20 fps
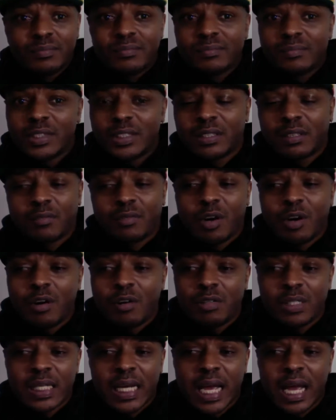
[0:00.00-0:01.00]
It's the
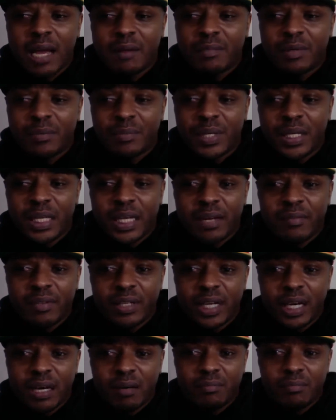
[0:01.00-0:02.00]
wrong time to be
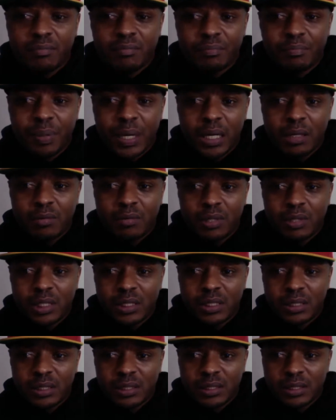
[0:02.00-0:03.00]
giving up
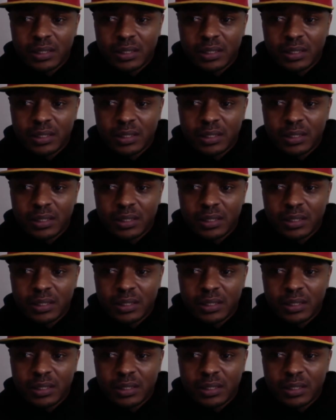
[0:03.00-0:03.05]
penalties.